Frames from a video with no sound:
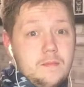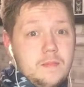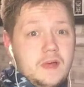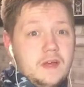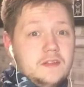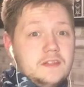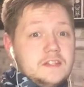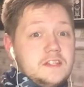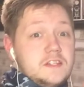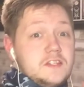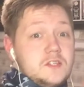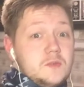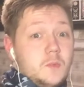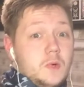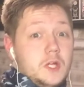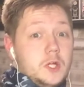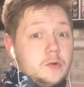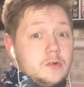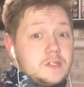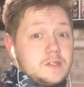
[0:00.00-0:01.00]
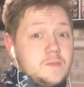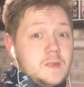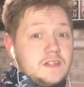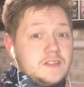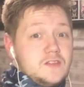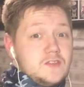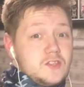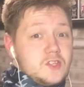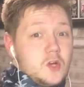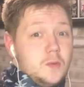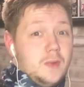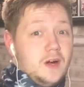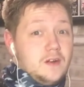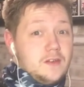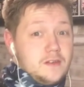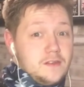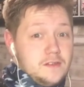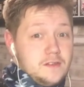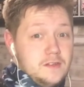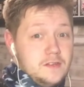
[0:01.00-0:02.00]
This isn't what you were expecting to come out
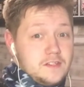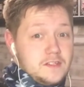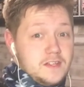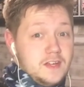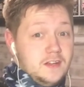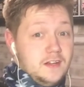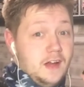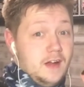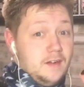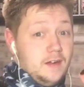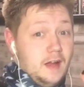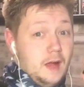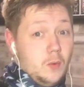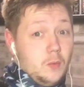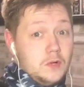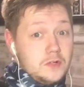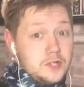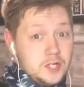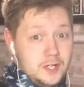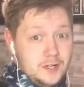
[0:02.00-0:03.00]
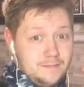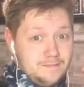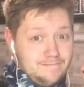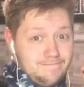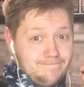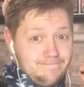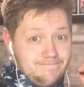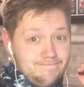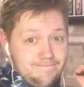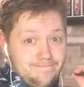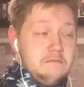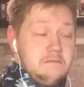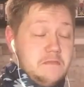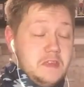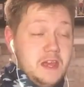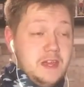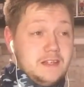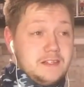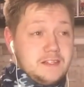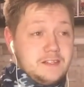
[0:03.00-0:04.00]
on a Thursday night now, was you?
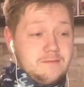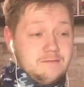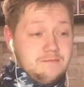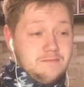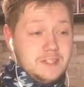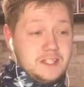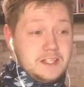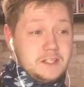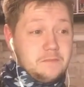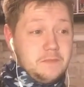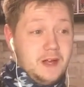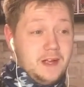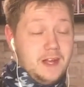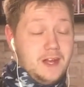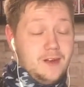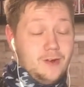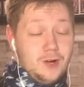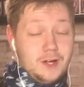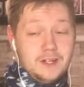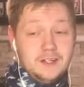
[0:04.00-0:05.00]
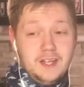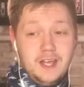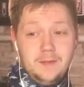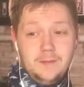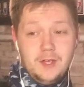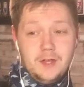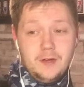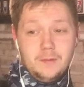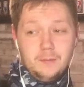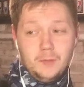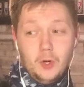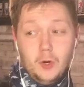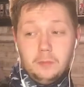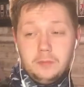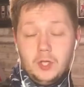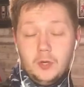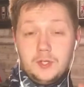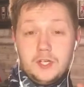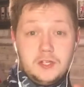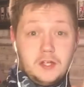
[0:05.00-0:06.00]
Yes, this is My Hero Academia,
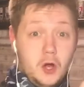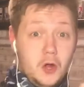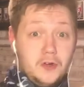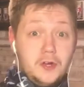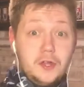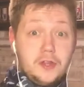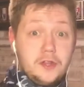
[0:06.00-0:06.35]
uploaded on a